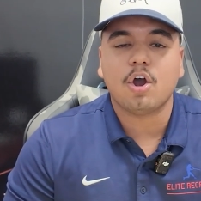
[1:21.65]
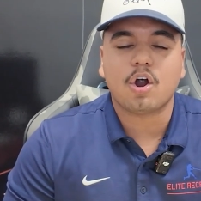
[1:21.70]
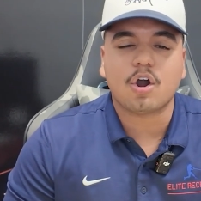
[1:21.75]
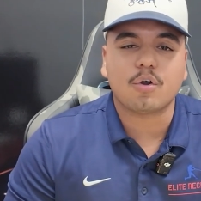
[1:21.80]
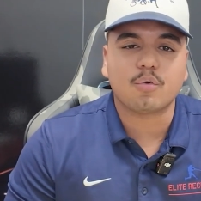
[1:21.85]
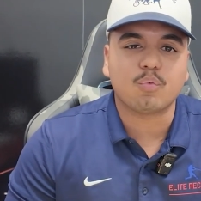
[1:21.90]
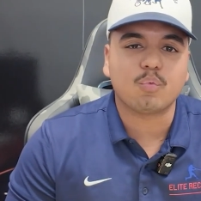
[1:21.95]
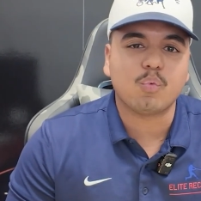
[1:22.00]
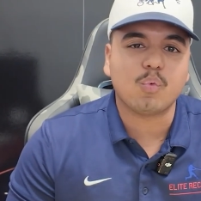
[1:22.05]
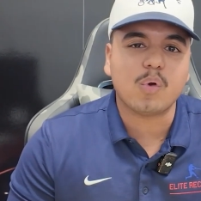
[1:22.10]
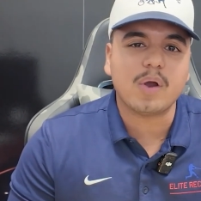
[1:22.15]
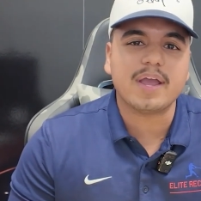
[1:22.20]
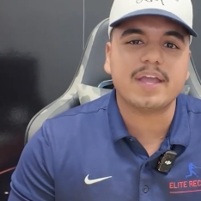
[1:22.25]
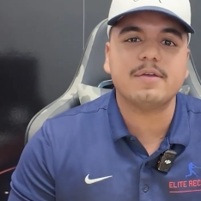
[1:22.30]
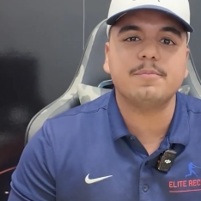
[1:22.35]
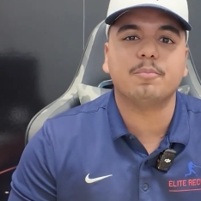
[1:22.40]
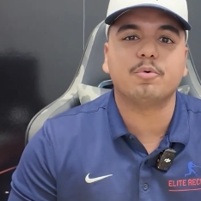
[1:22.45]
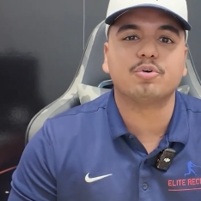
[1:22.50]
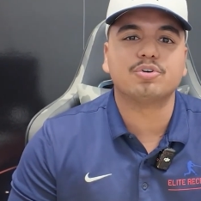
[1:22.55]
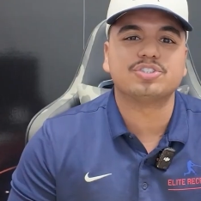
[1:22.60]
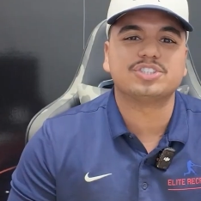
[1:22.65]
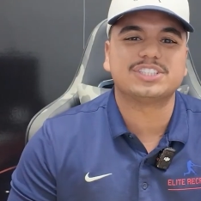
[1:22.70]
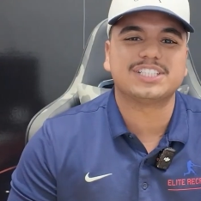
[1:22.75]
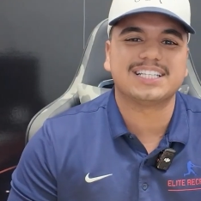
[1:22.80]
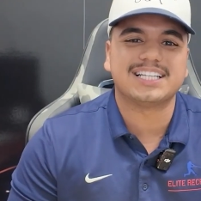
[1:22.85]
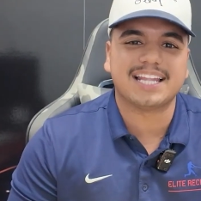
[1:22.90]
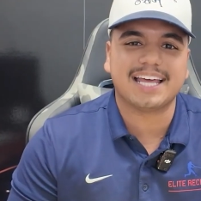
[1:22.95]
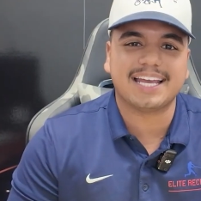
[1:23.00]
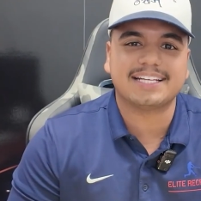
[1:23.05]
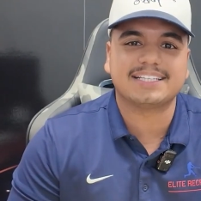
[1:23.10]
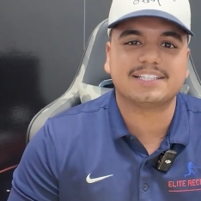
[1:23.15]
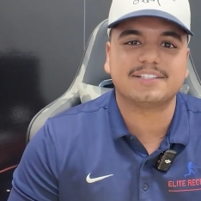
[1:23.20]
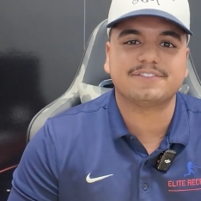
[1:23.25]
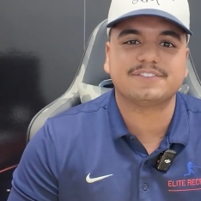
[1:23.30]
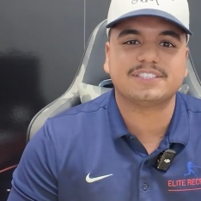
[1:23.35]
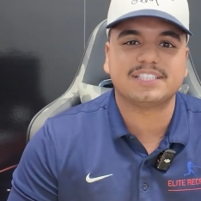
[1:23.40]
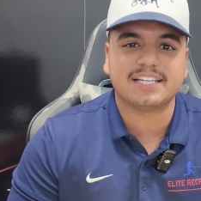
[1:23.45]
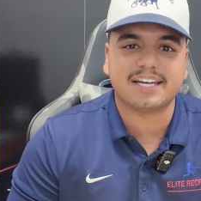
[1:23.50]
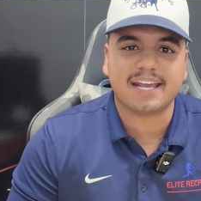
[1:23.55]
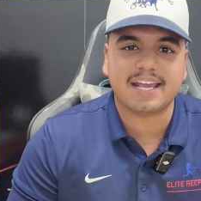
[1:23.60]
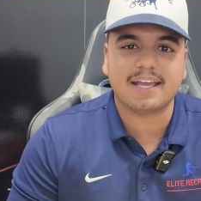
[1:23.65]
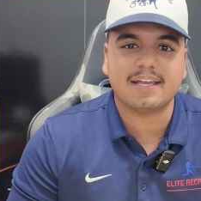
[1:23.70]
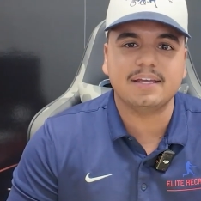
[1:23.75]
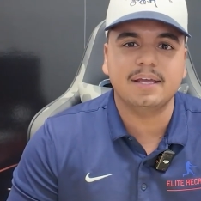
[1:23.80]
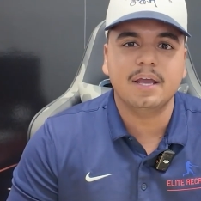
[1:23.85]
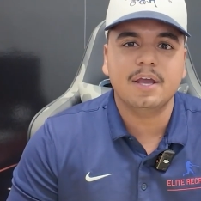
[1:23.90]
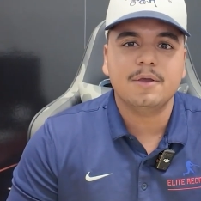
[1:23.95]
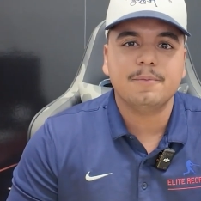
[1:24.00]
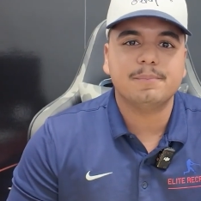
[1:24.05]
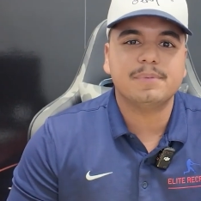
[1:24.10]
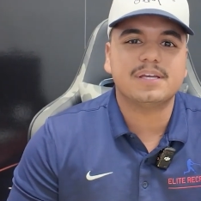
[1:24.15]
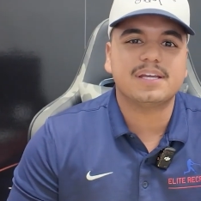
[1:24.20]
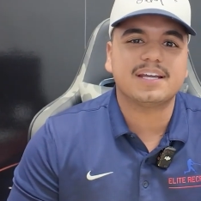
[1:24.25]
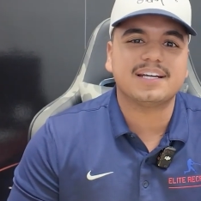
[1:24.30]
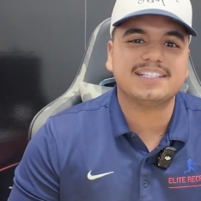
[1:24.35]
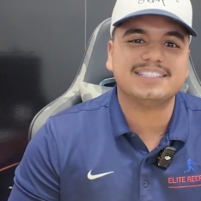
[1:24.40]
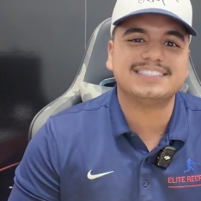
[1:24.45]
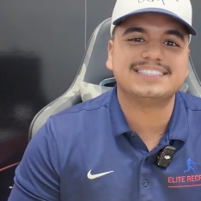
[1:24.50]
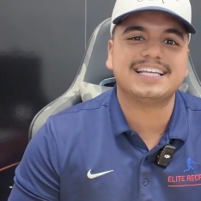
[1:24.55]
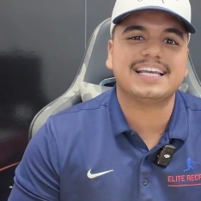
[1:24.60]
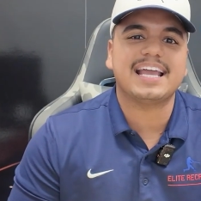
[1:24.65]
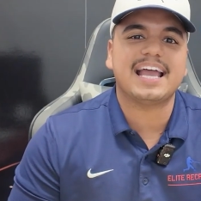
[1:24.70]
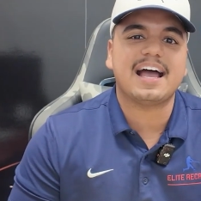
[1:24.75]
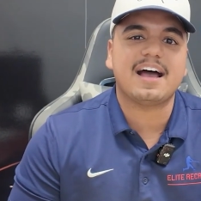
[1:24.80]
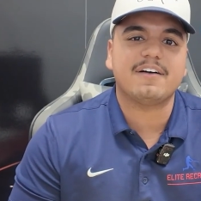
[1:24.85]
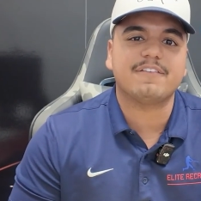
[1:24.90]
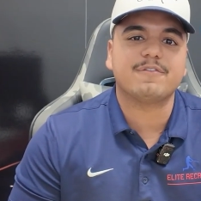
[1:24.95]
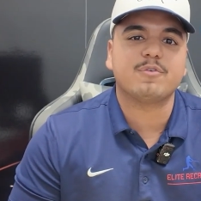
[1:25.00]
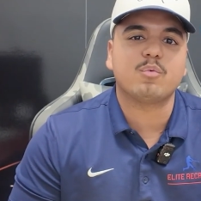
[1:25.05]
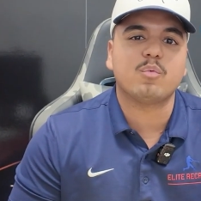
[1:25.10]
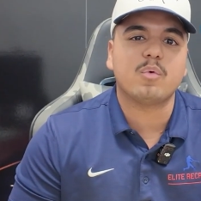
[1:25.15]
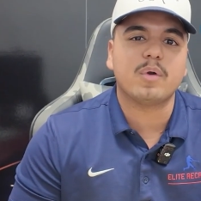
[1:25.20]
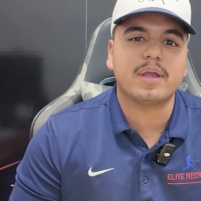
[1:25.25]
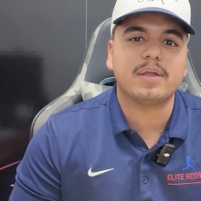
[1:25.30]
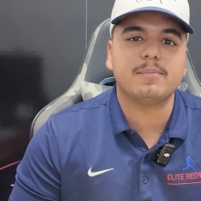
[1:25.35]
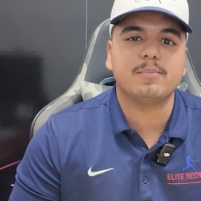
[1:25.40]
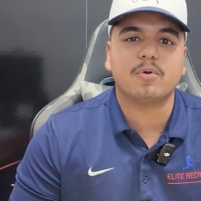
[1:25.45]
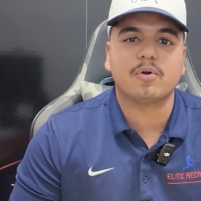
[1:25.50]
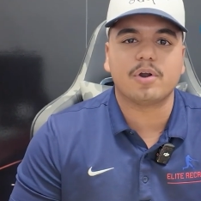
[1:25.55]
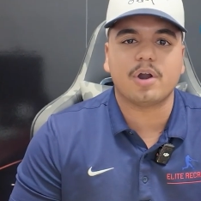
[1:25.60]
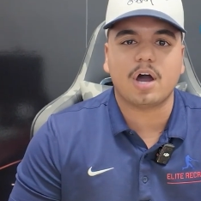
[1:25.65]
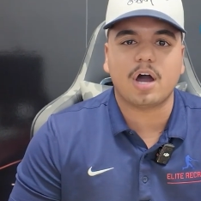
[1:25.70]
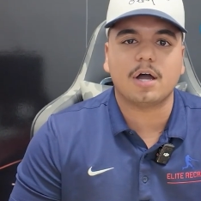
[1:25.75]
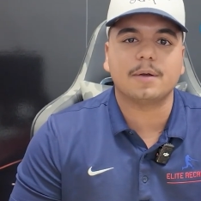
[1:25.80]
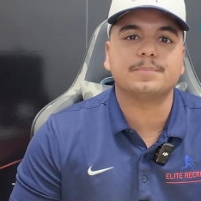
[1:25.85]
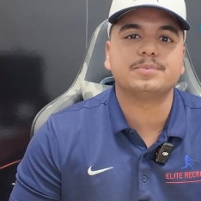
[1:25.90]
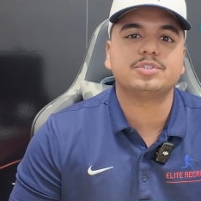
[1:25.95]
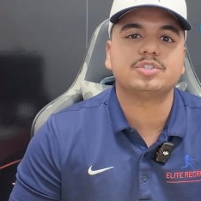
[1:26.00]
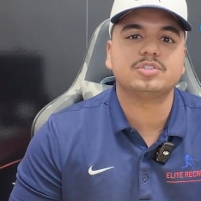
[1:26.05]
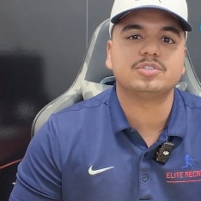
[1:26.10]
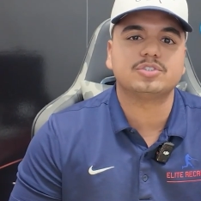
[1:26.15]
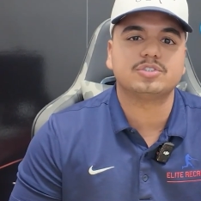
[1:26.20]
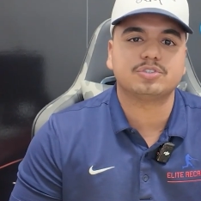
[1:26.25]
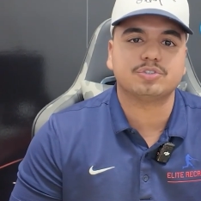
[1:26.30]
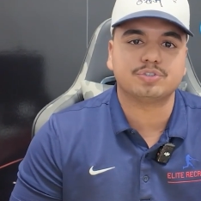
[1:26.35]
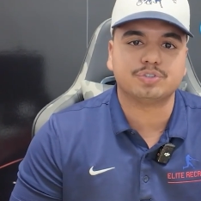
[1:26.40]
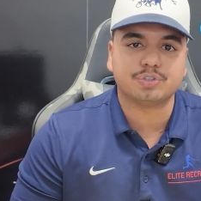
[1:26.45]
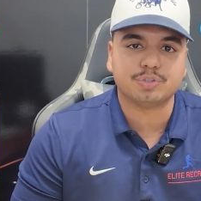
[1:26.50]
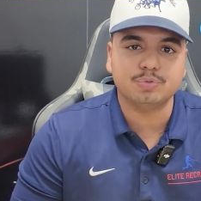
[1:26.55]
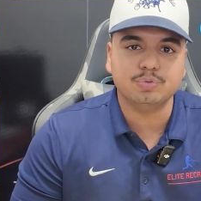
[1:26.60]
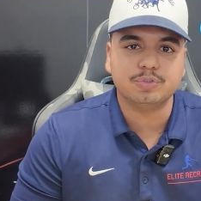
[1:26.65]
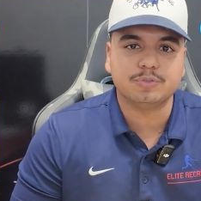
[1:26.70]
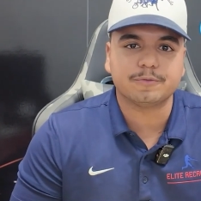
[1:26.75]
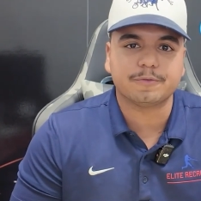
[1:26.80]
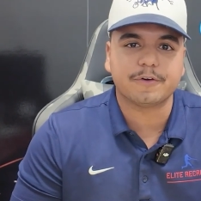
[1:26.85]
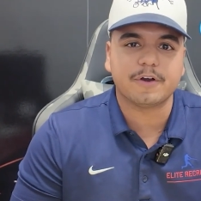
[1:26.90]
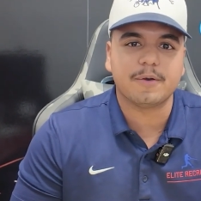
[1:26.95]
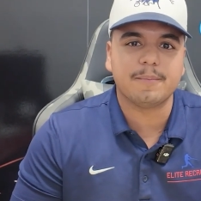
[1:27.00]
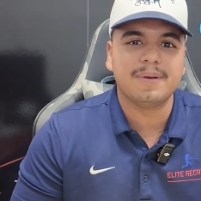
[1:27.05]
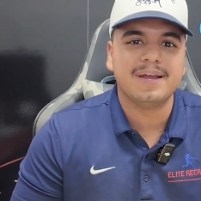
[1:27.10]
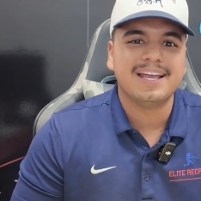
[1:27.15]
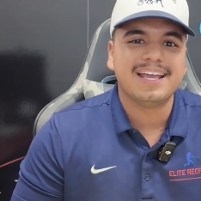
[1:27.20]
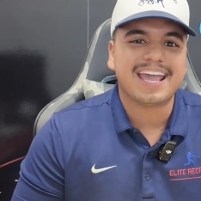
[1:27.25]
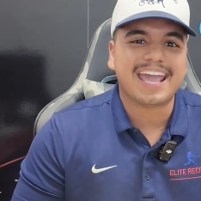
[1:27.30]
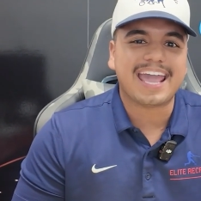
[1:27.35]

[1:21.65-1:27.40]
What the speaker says: are way more selective today because they have way more options to choose from.